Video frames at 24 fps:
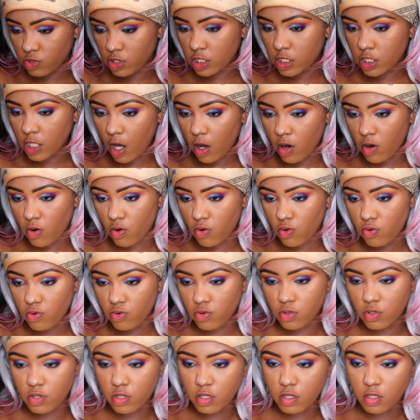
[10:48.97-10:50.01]
So
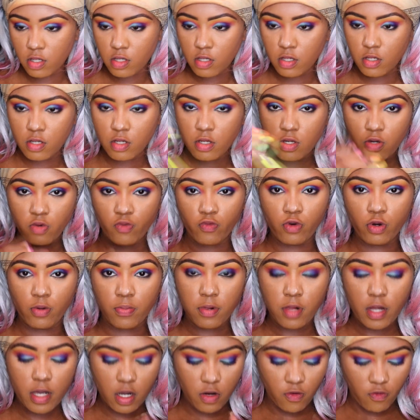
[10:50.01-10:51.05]
we'll
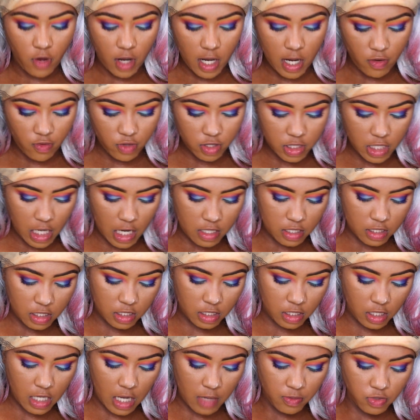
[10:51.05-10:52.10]
play around with that and
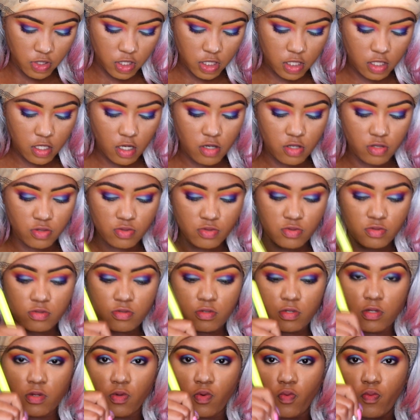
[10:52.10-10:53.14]
see. I'm just gonna
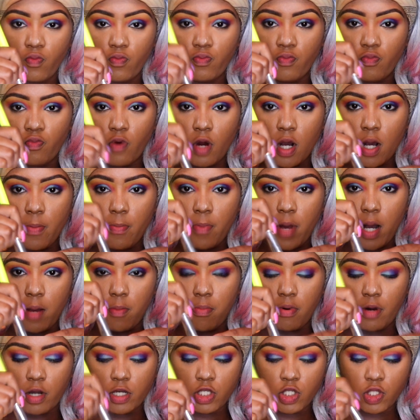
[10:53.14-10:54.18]
rub my
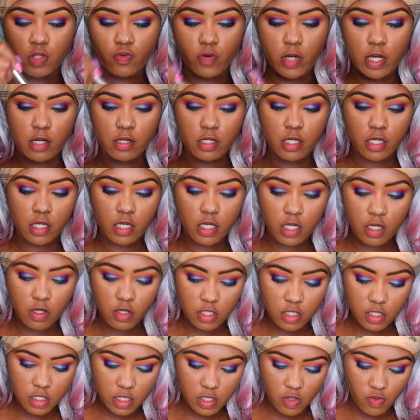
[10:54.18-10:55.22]
brush around in here
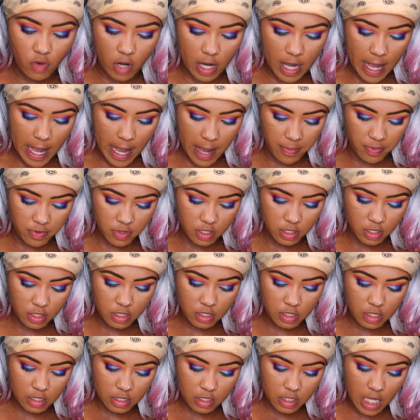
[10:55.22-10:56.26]
and see what
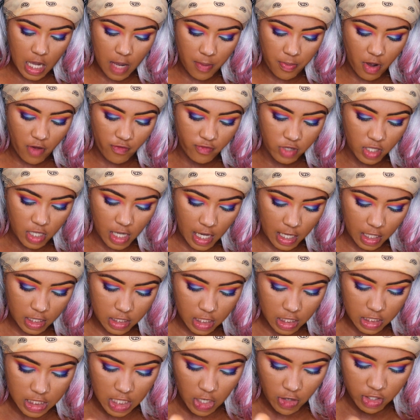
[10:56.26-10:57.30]
happens and tap off any
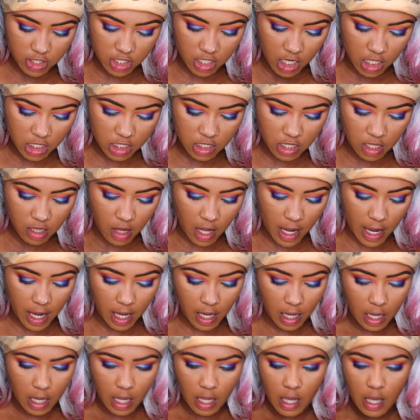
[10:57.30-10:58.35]
excess. Now it does look
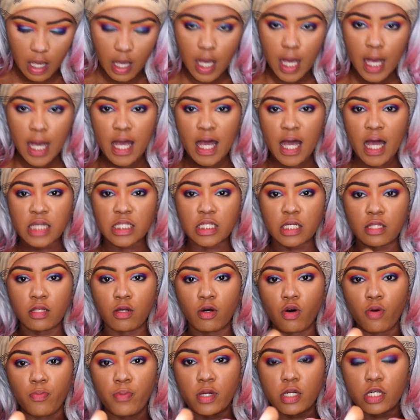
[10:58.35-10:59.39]
like it has a
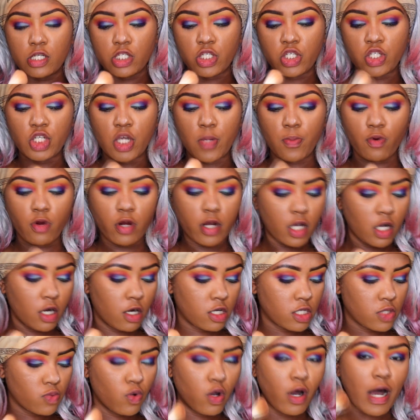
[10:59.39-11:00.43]
little bit of shimmer in here
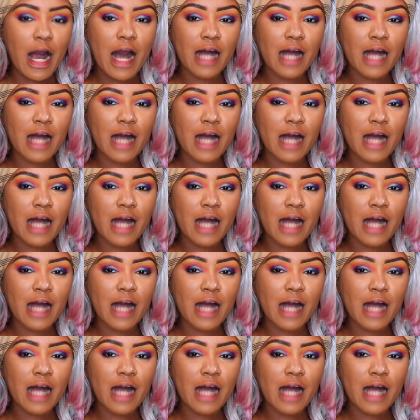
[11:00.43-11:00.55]
as well.